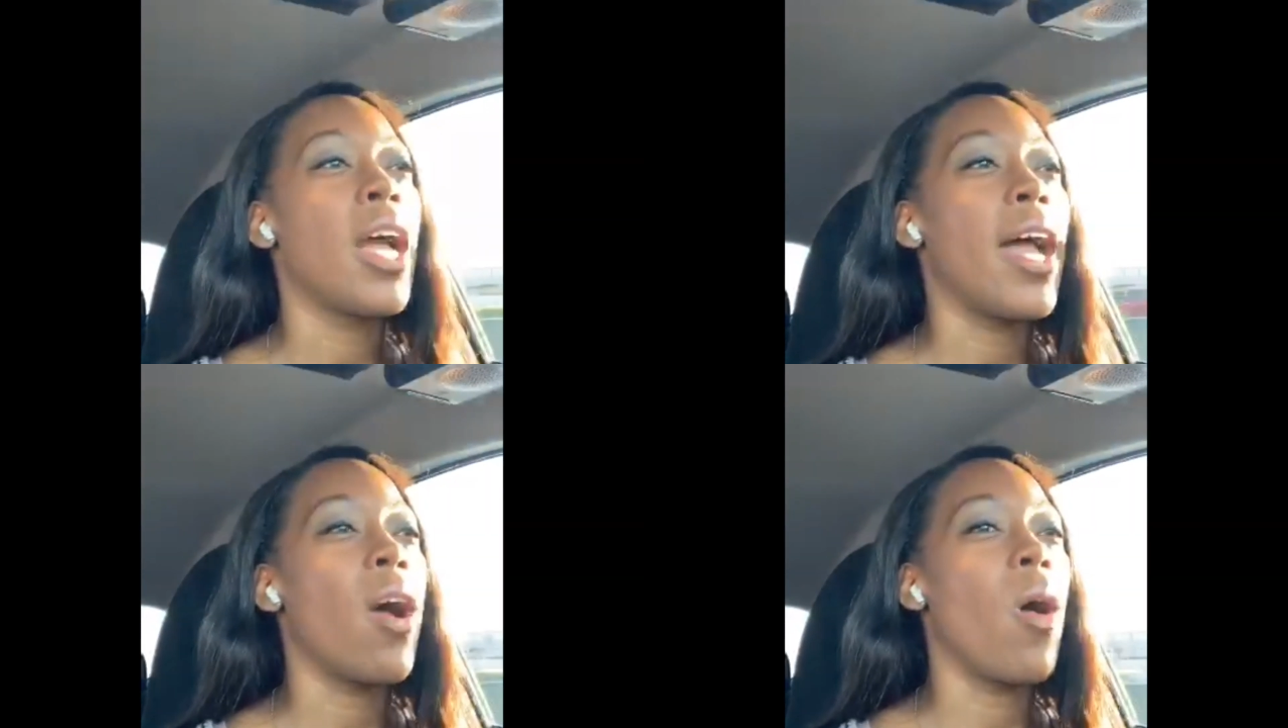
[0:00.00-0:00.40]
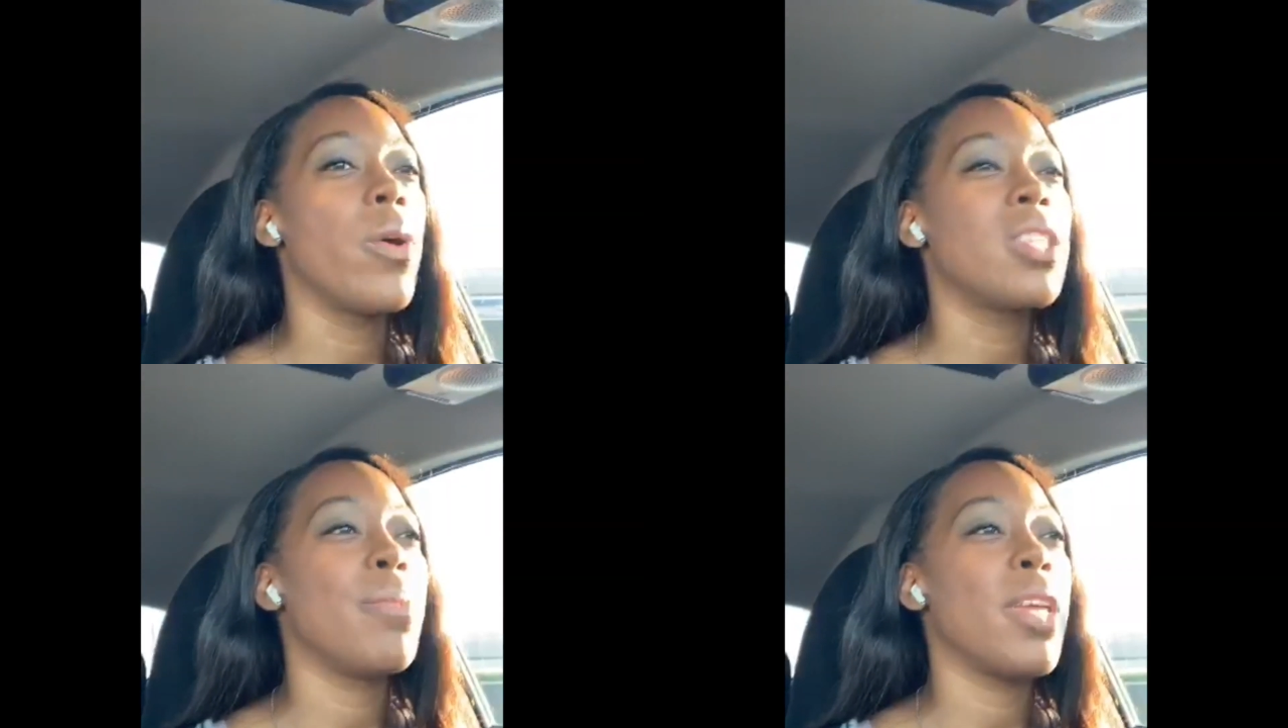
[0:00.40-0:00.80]
I
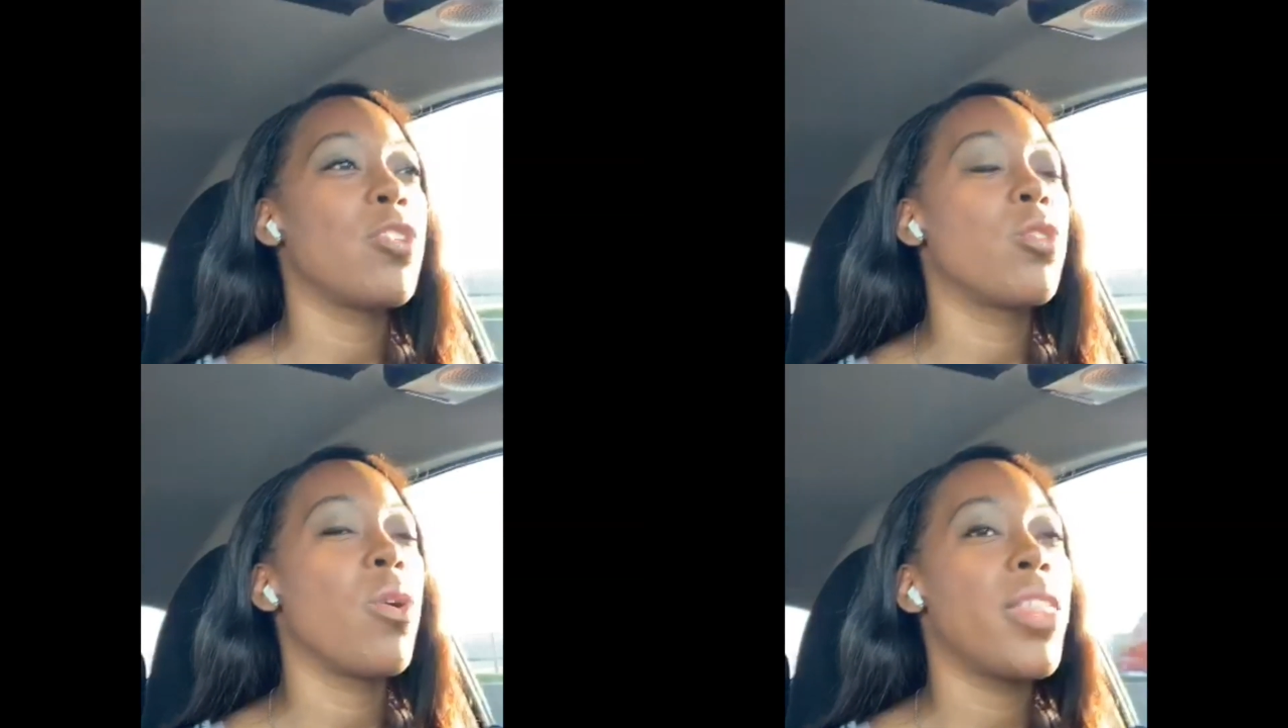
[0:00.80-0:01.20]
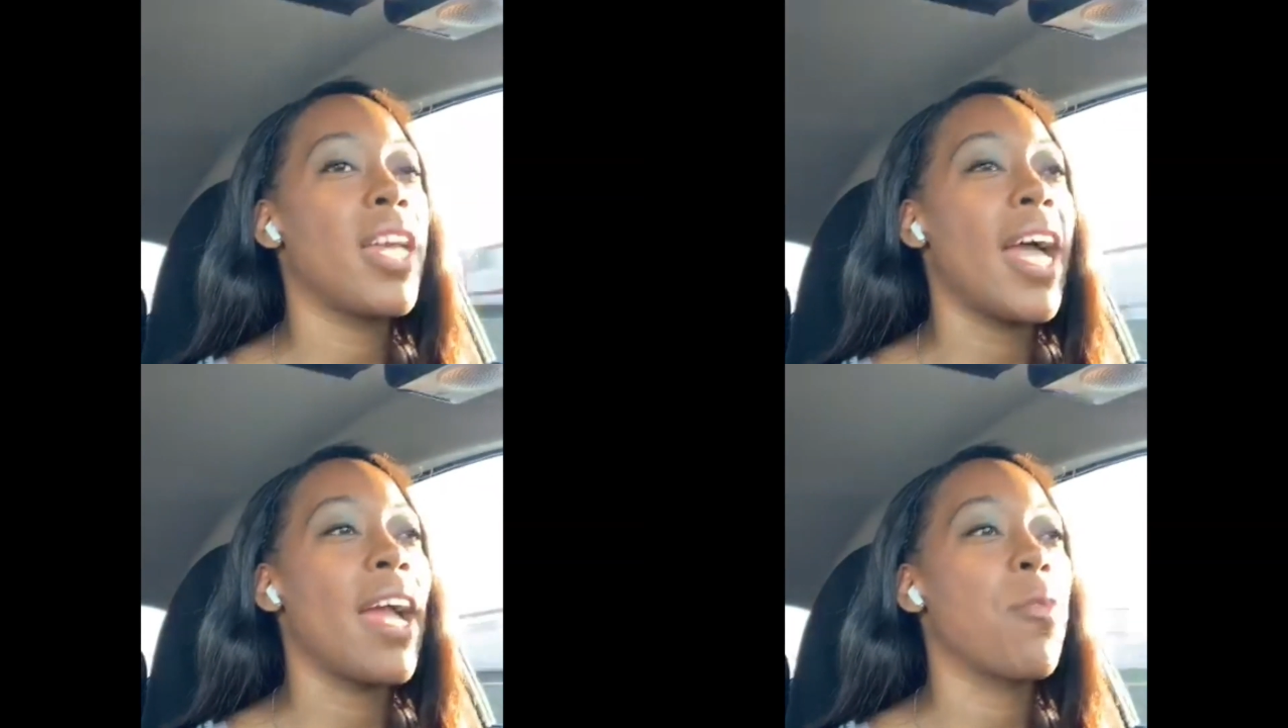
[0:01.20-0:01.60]
always make sure
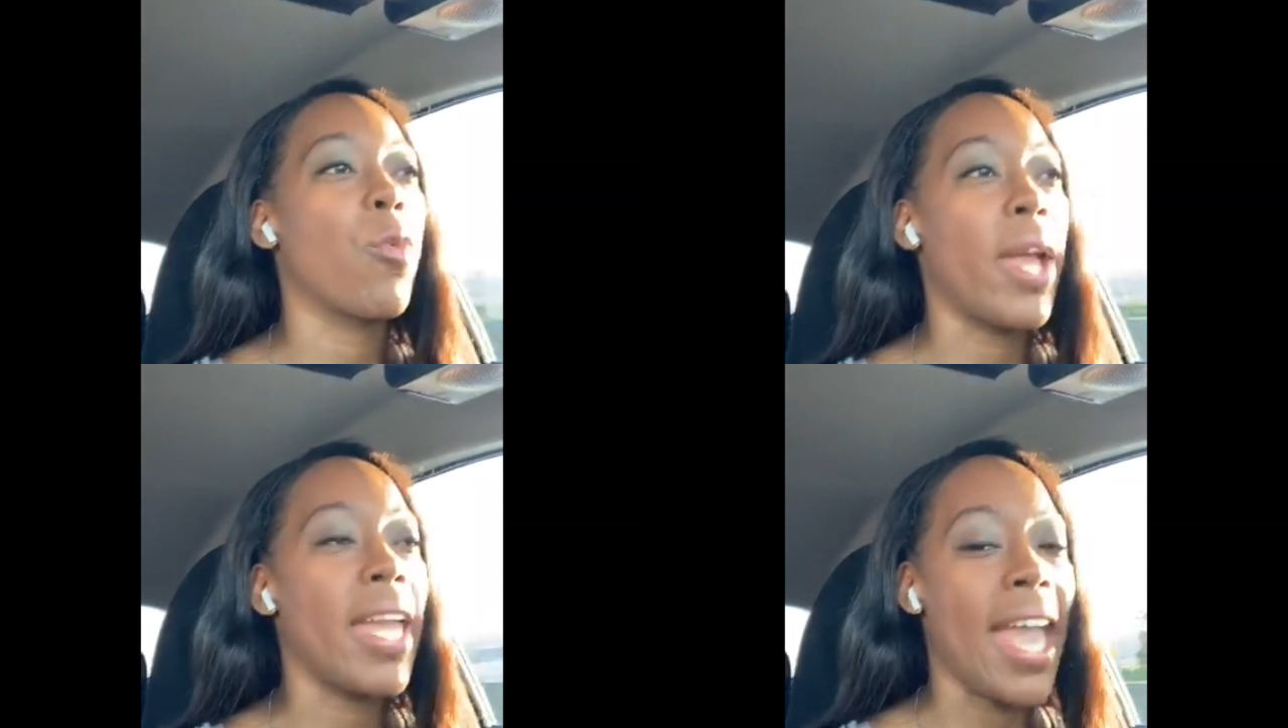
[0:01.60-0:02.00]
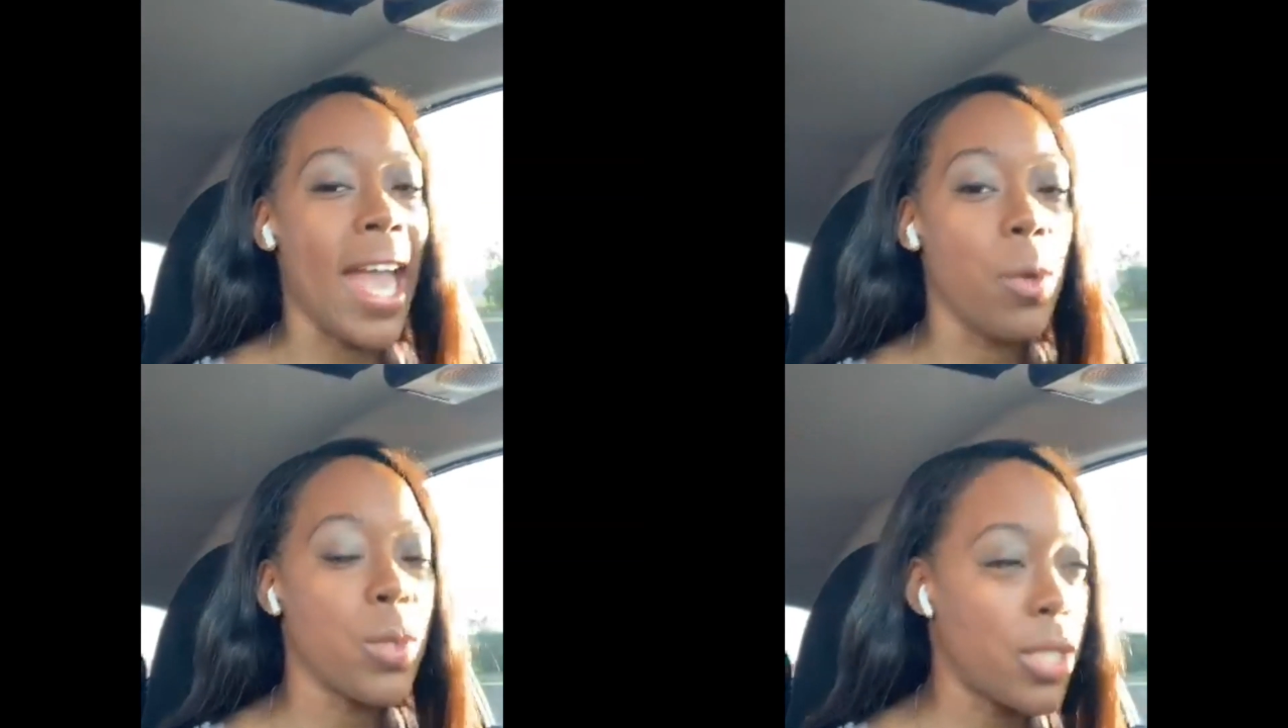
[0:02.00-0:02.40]
that I write
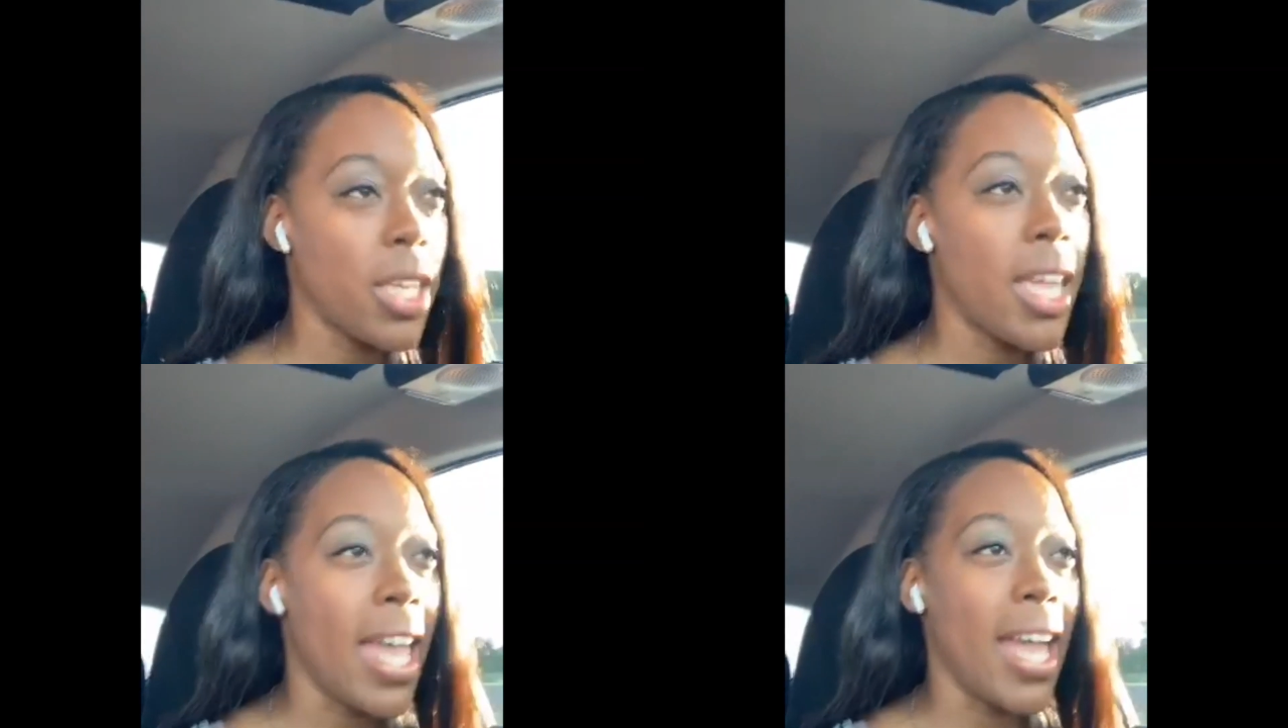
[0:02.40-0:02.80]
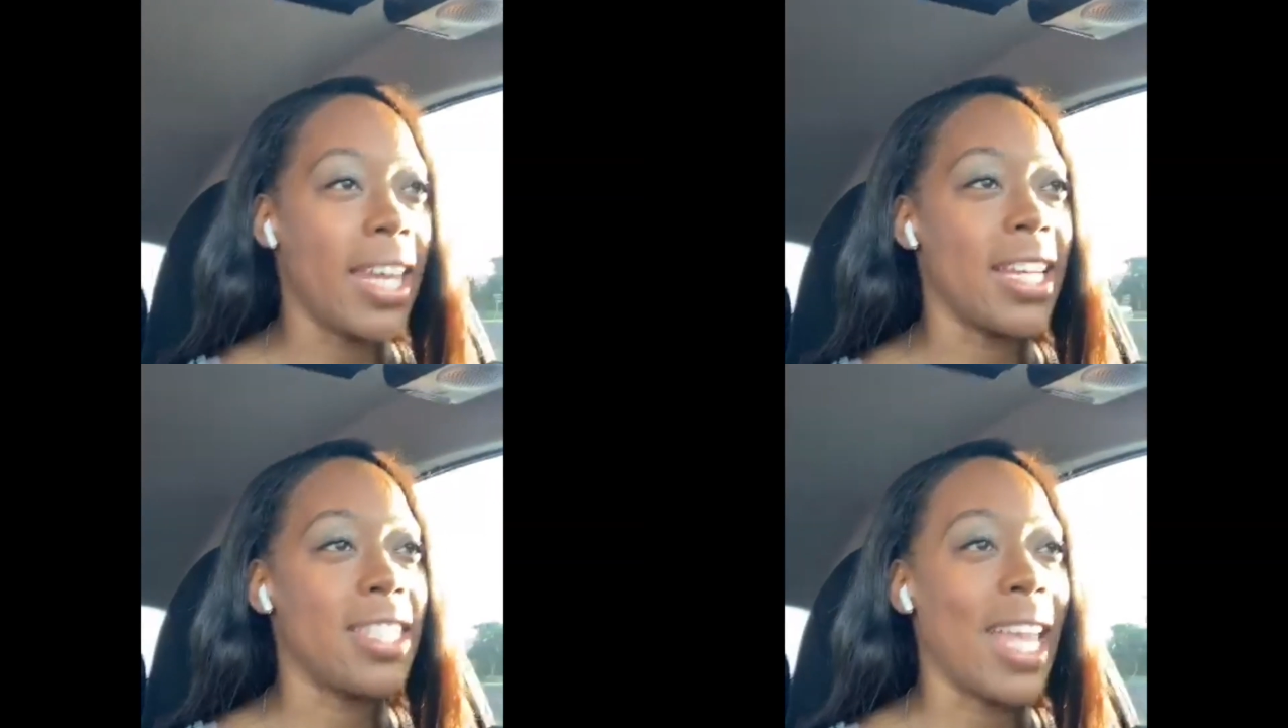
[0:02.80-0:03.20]
out
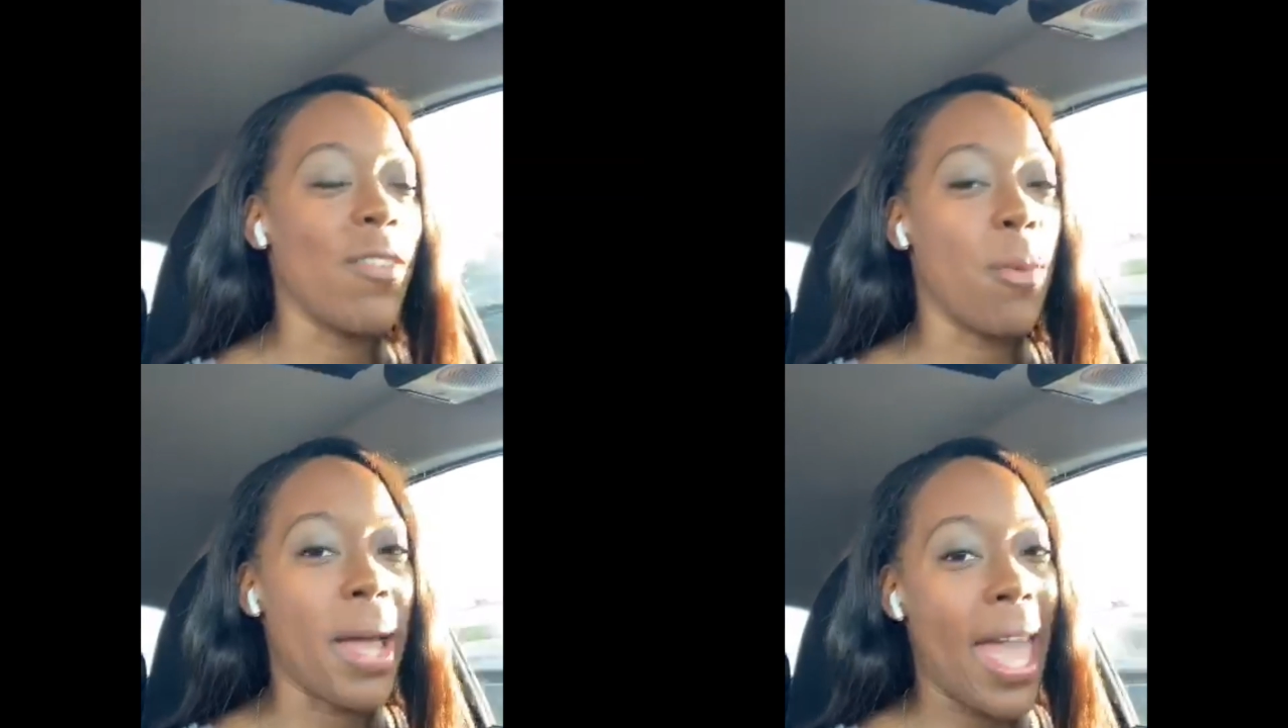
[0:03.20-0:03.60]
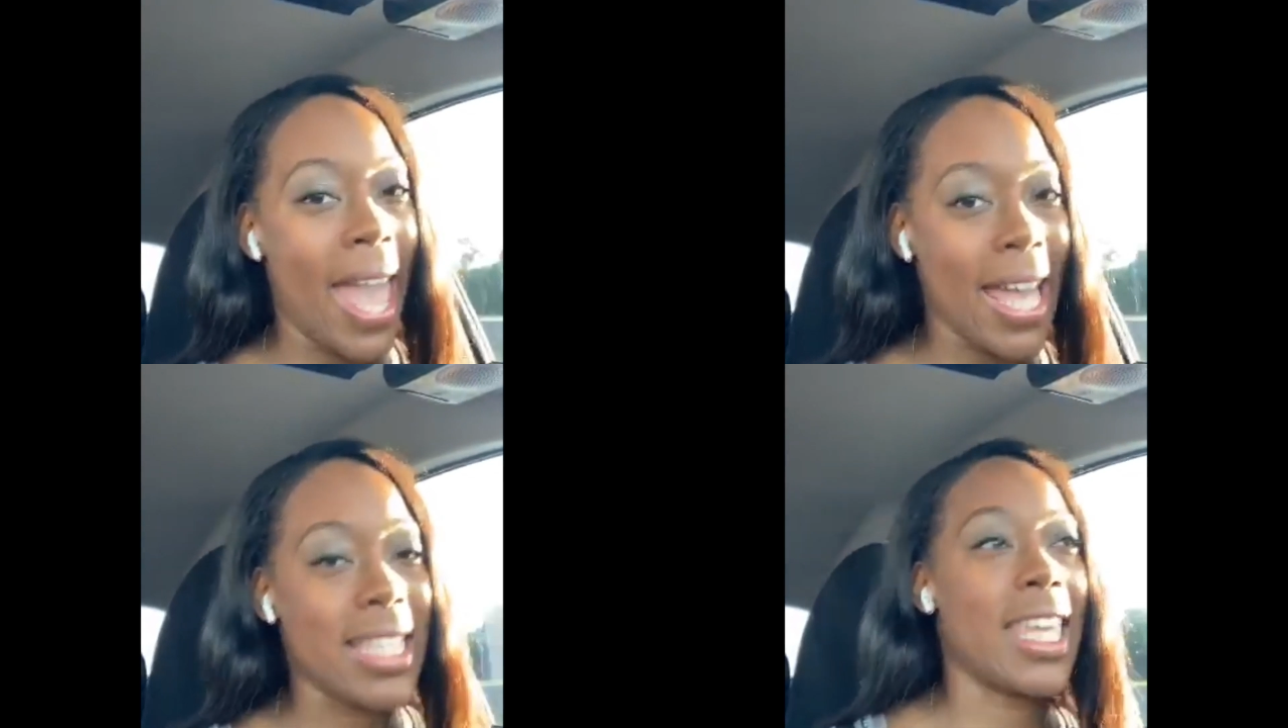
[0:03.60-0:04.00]
and I say what my
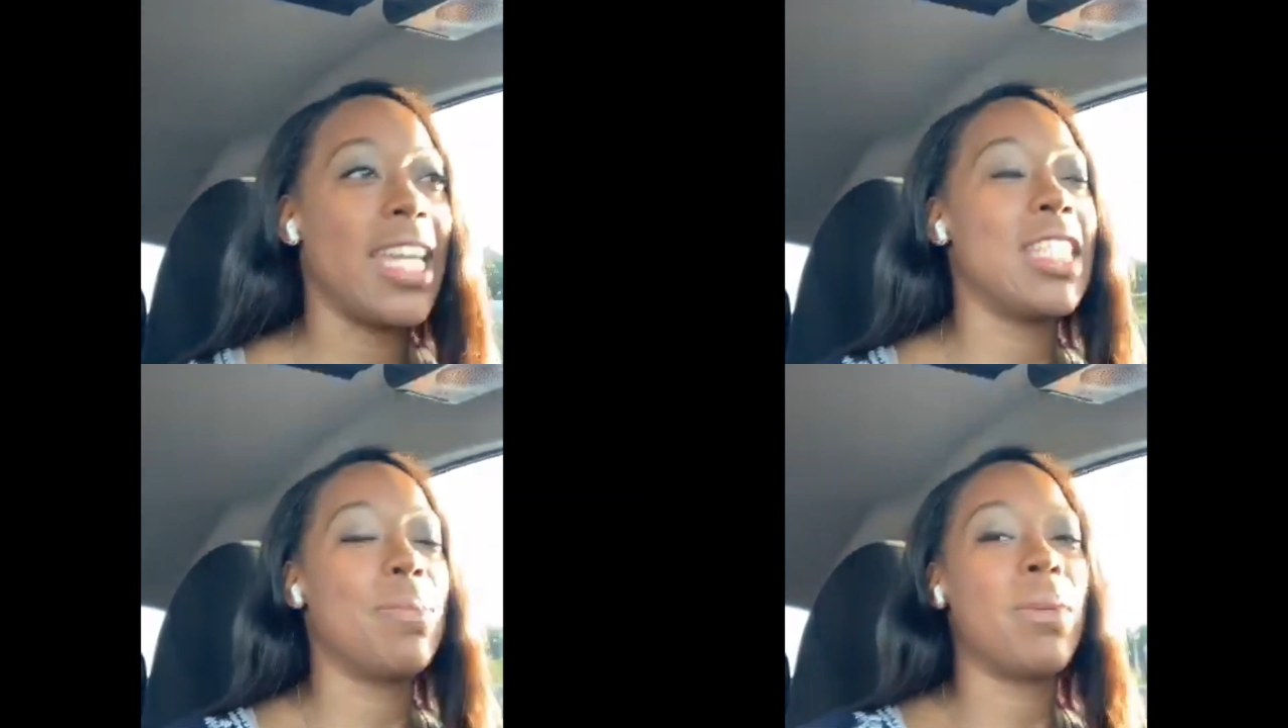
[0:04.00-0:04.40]
ask is,